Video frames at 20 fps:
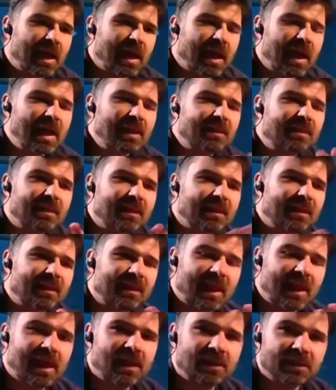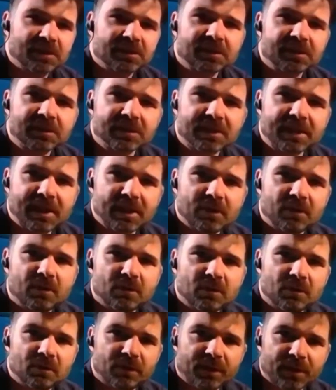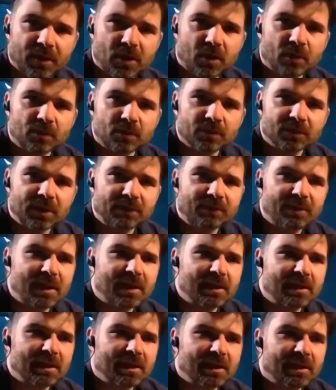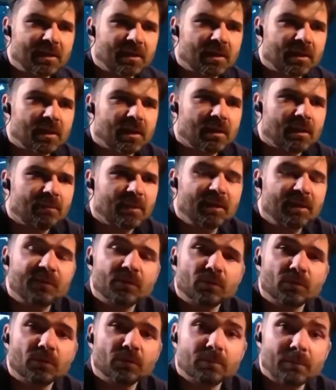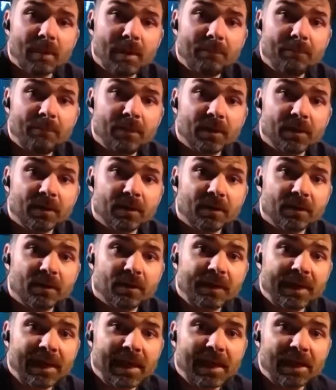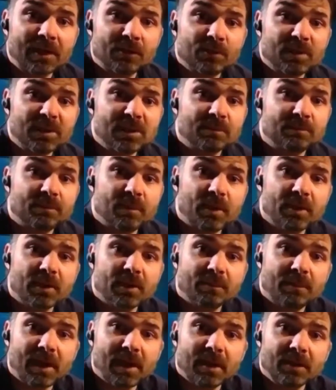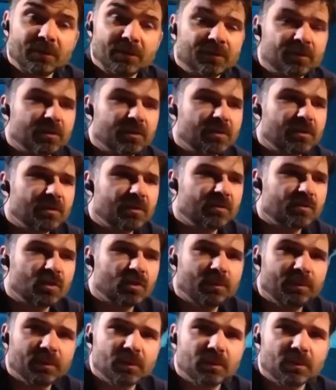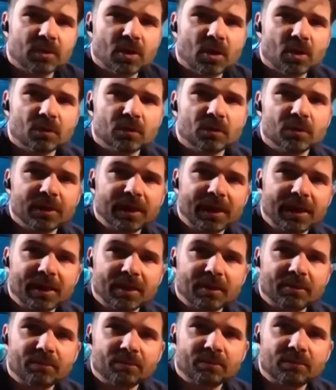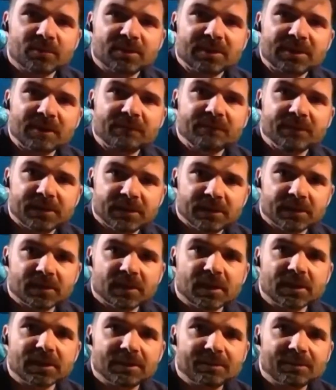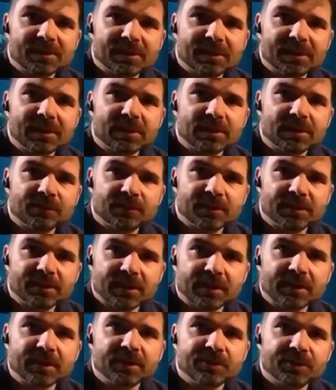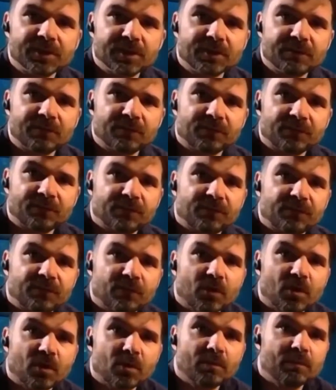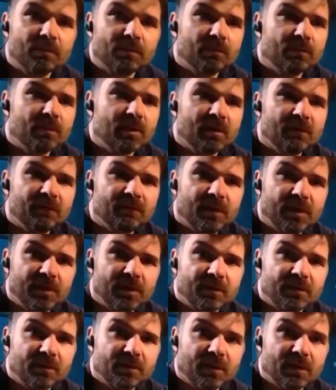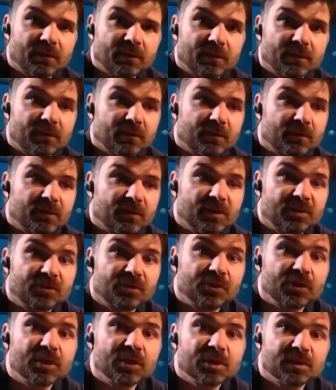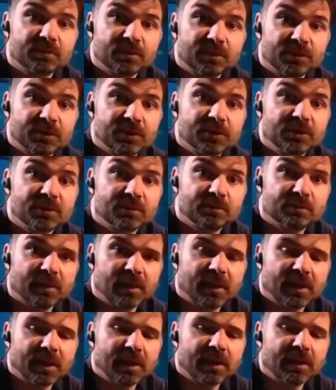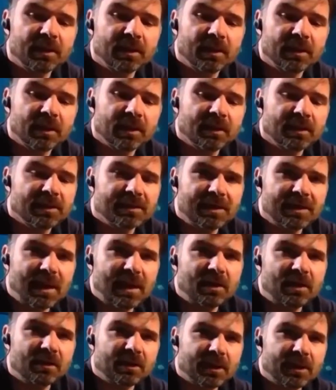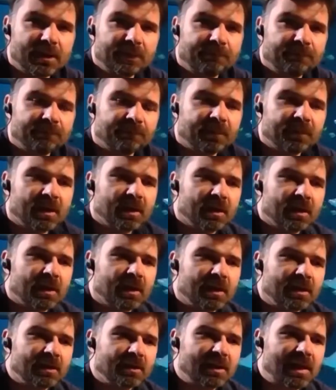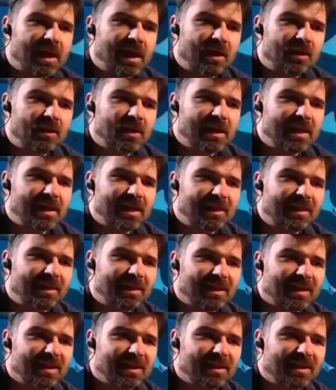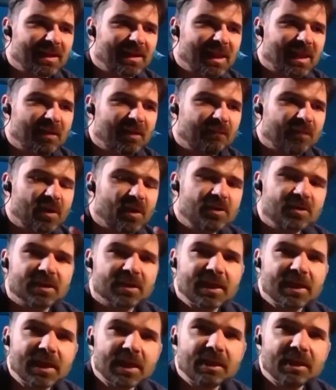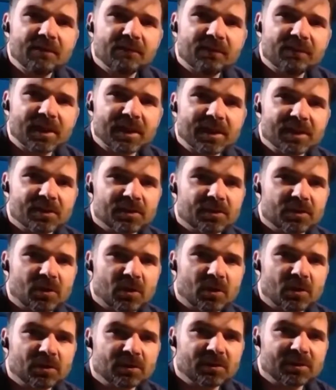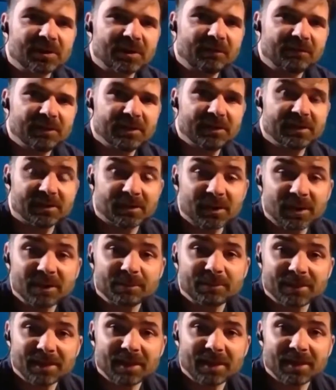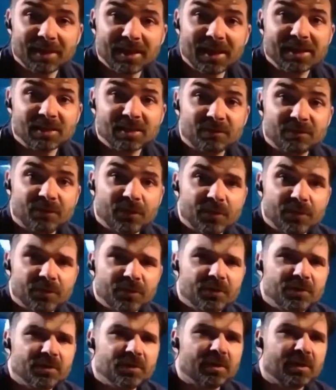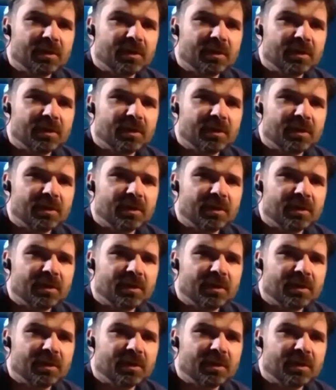And that doesn't kill the coral directly, but if you remember that we spoke about tropical coral getting 70 to 90% of its energy from the sugars produced by this algae. Now, if those leave, then it's got 70 to 90% less food.